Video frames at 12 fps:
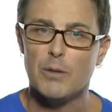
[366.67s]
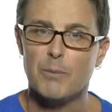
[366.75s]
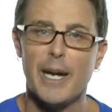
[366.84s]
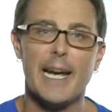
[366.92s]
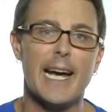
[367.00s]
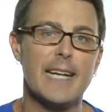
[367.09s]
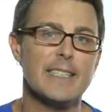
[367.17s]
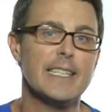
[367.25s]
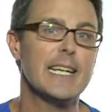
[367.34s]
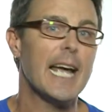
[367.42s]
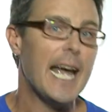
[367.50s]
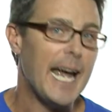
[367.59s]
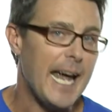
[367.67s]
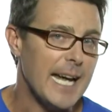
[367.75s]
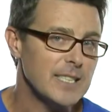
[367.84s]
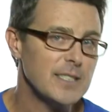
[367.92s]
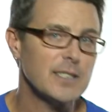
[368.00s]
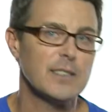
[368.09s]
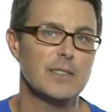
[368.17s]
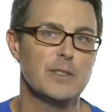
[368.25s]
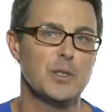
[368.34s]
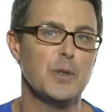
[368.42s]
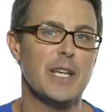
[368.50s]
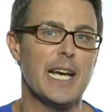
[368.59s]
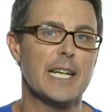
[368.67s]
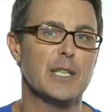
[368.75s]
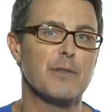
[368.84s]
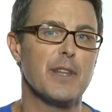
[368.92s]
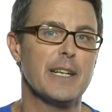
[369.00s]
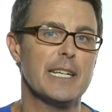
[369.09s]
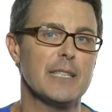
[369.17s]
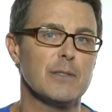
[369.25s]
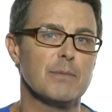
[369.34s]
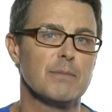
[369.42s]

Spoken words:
by adding S to the end of the noun.